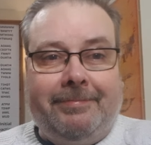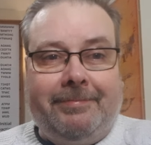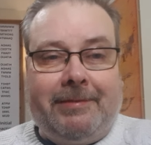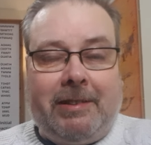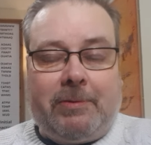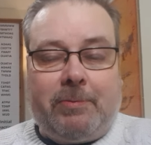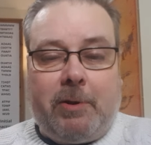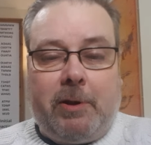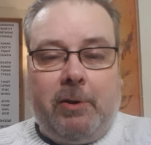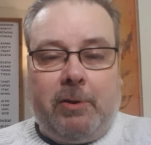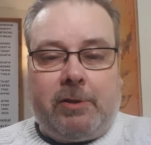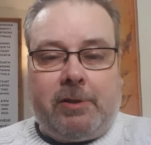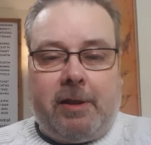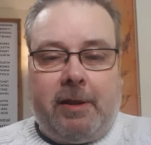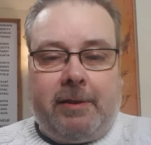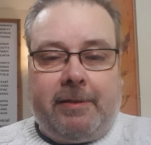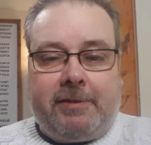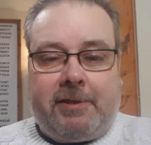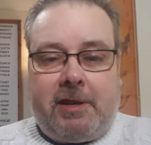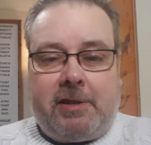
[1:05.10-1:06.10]
That's what he looks
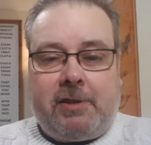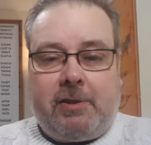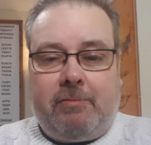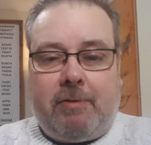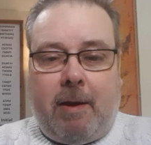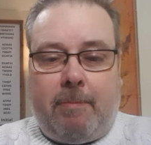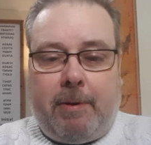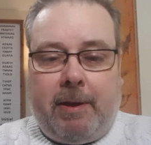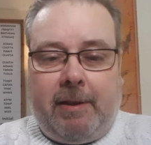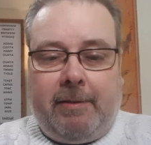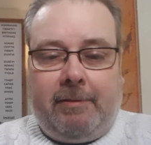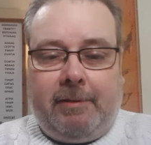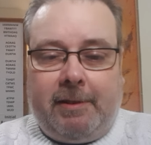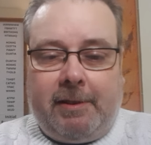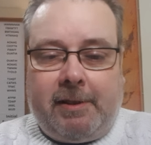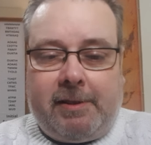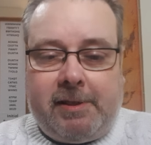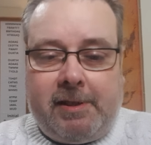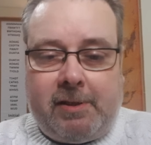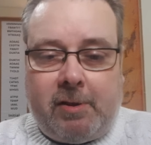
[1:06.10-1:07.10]
like, Jessica Rabbit, right?
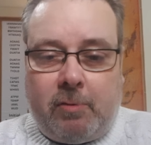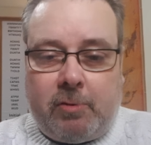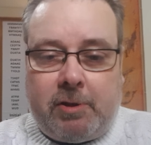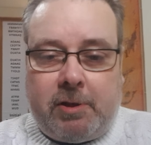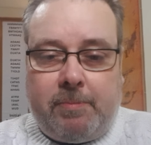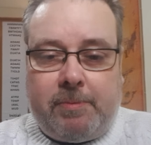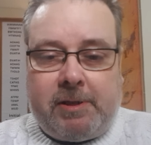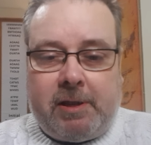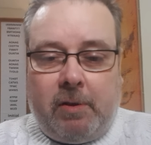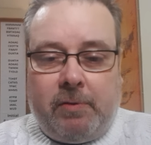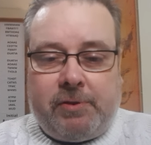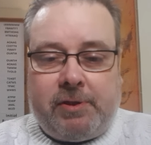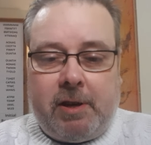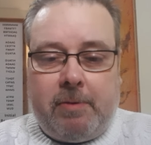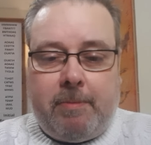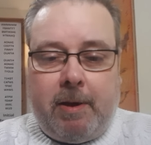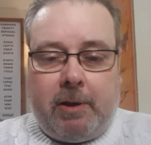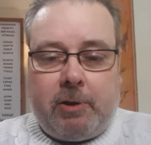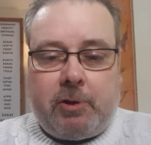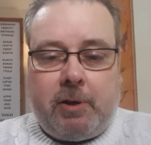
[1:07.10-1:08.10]
Because he's altered himself so
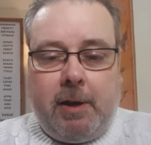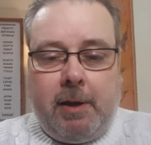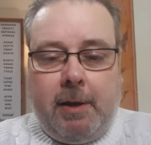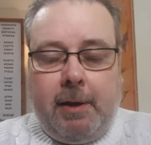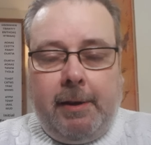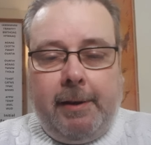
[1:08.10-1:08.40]
much,